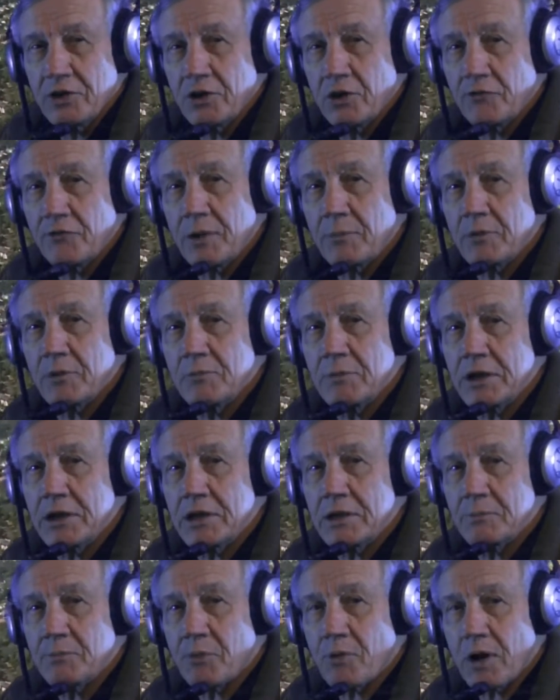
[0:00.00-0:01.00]
The November
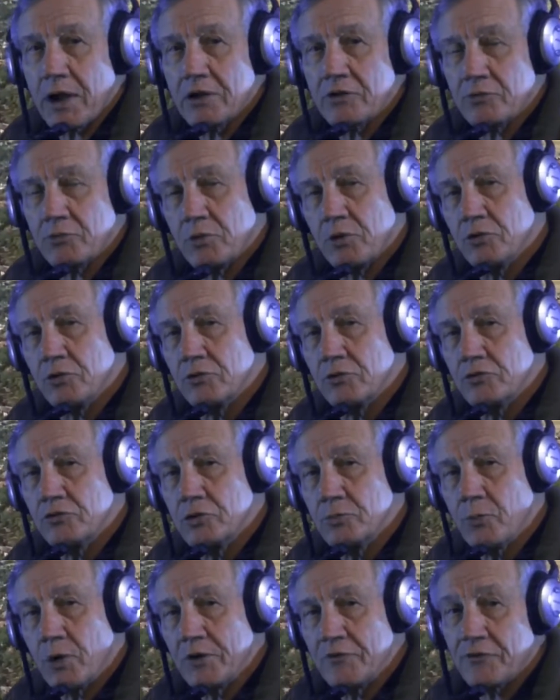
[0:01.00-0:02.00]
median price rose
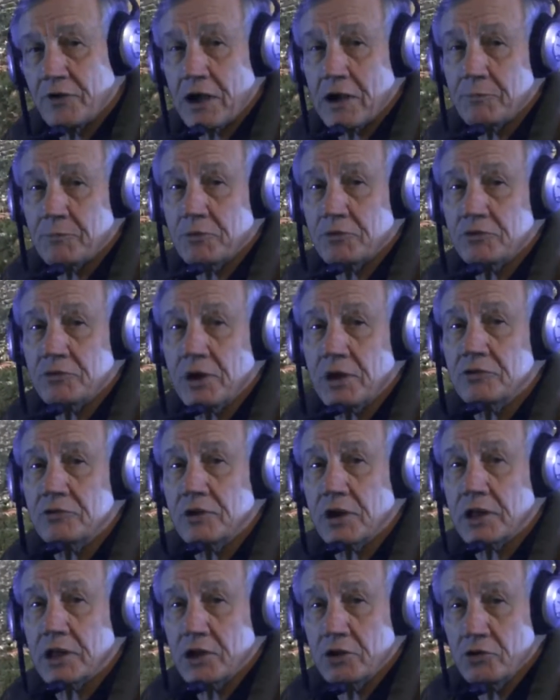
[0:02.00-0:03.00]
2.5%,
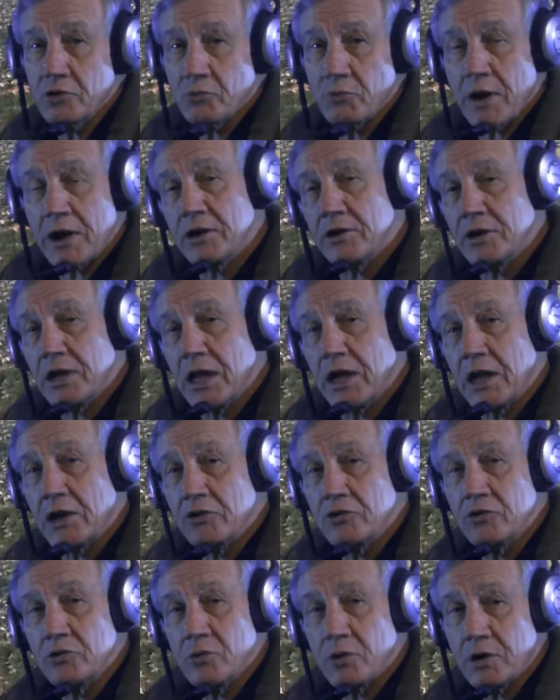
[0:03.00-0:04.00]
setting a new record
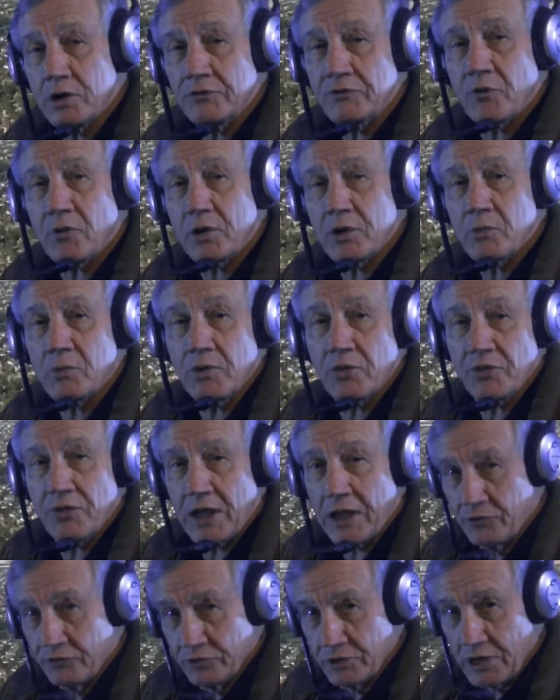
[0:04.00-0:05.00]
at
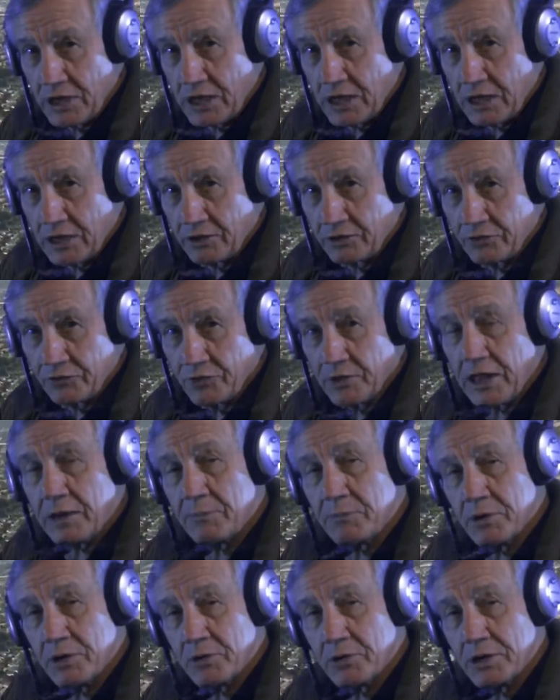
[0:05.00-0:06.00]
$241,000 for
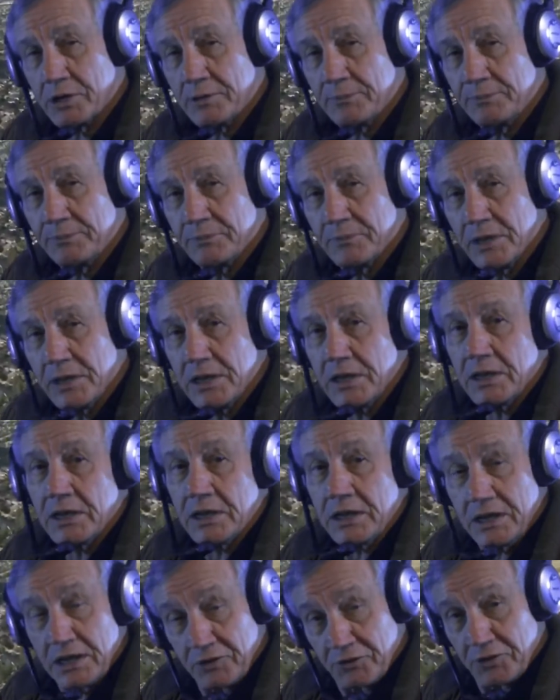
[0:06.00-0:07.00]
that period.
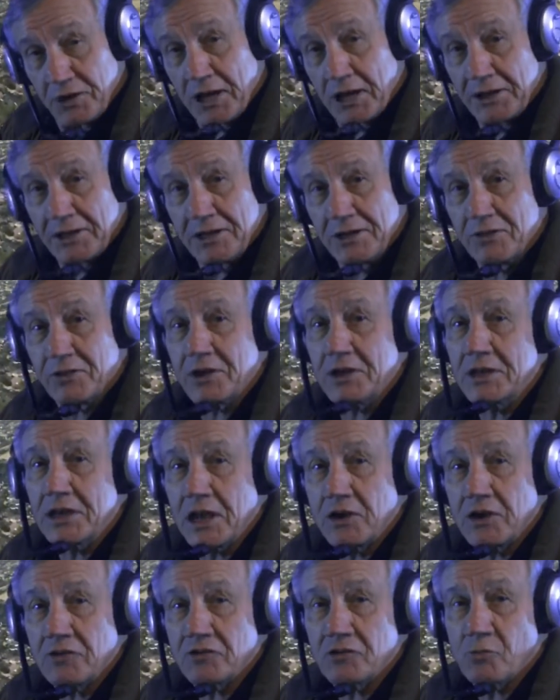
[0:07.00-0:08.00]
Incidentally, the
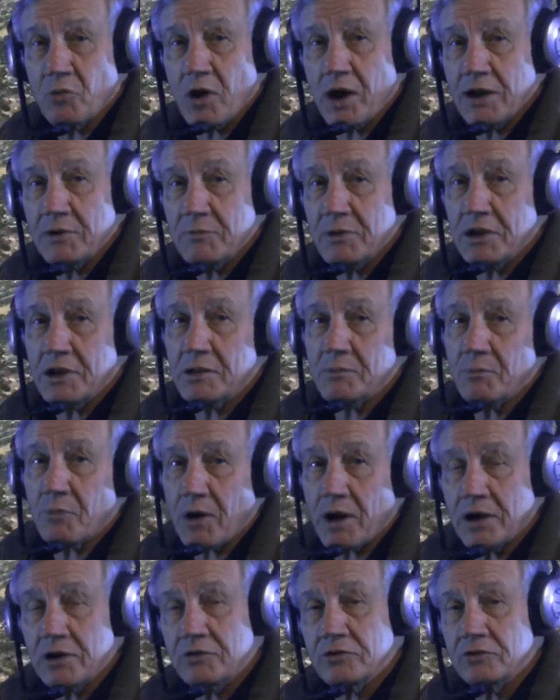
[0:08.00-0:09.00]
nationwide median
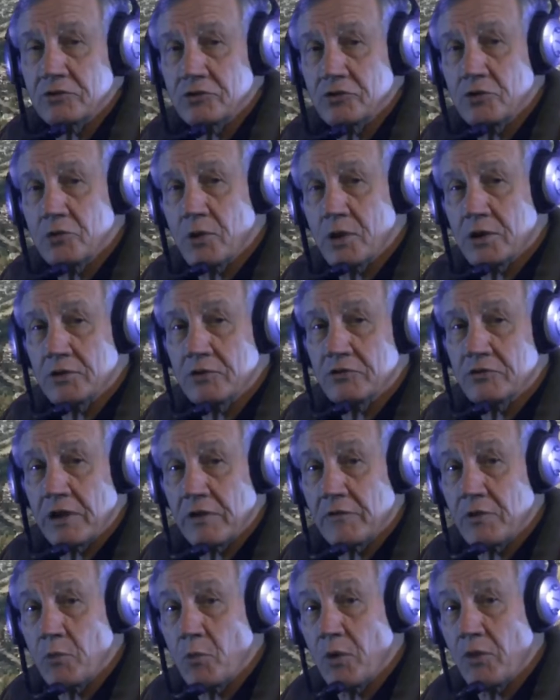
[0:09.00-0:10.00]
price is
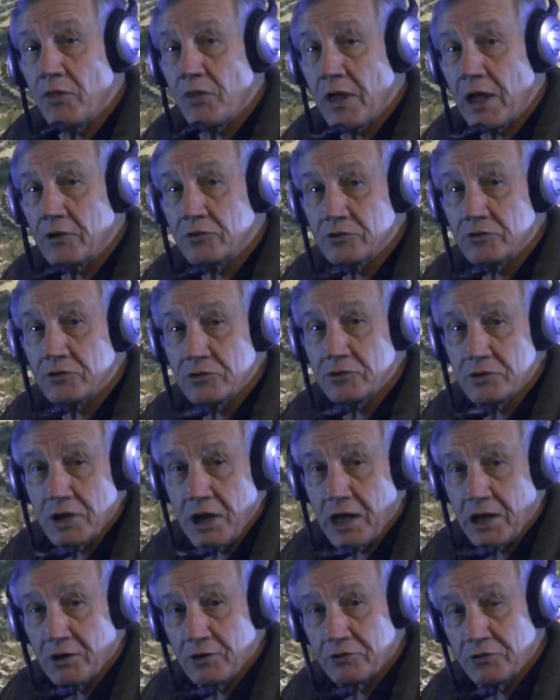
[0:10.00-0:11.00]

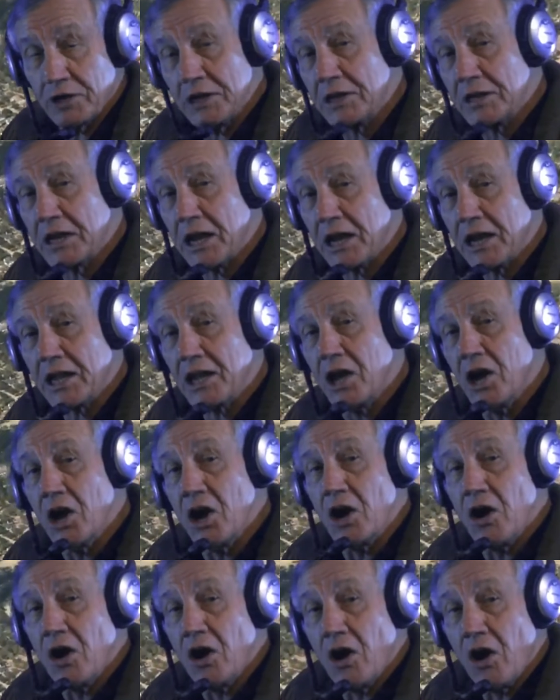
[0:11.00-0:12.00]
$271,000, indicating
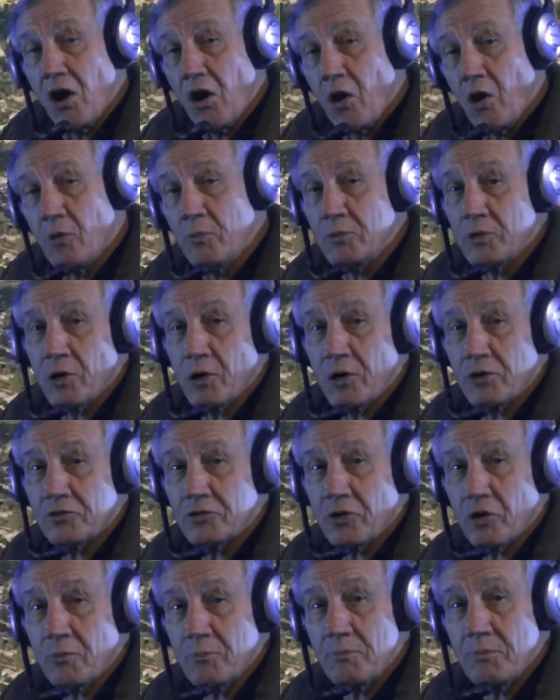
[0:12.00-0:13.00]
home
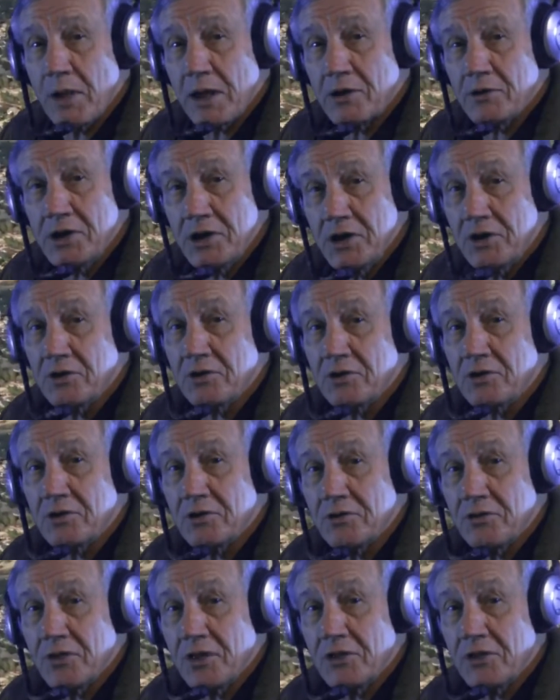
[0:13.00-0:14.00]
costs are better
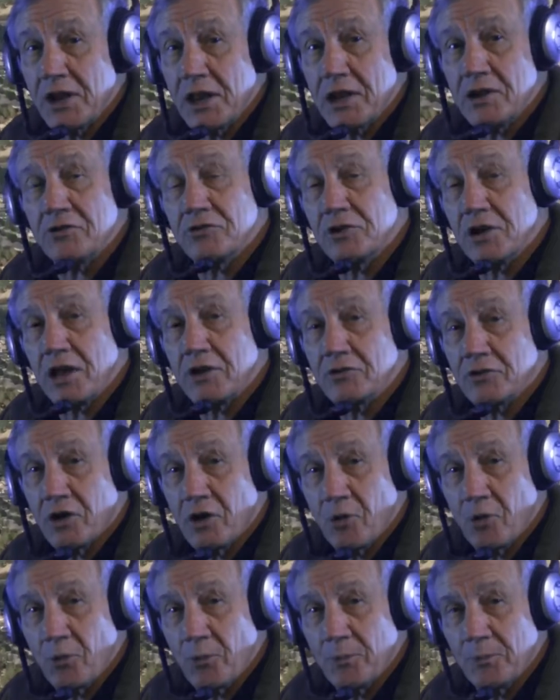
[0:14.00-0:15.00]
here than the nation as a
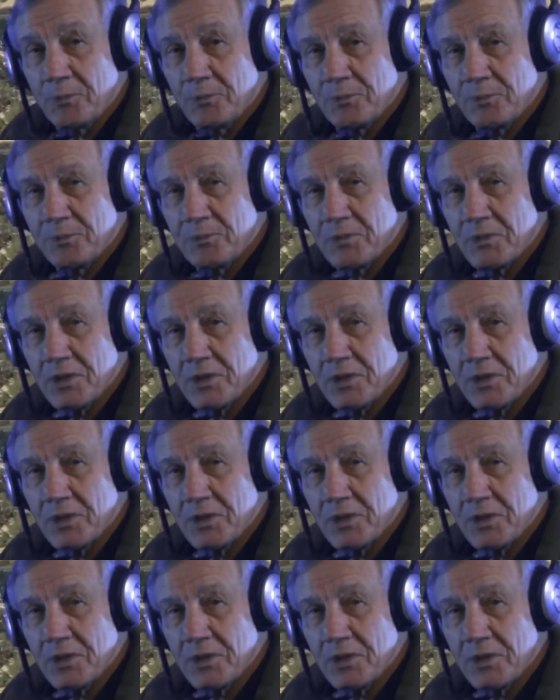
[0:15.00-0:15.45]
whole.